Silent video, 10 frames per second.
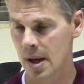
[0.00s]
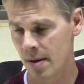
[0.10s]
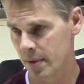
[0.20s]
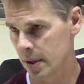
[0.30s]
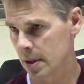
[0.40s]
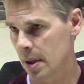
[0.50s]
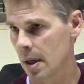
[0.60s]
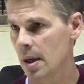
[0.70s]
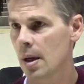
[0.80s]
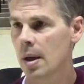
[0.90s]

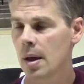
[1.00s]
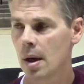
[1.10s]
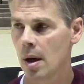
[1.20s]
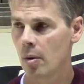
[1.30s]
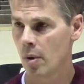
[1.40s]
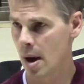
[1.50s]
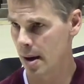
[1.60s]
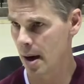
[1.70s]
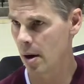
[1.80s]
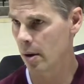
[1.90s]
Obviously,
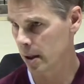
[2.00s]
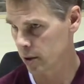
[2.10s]
Ron Herrin,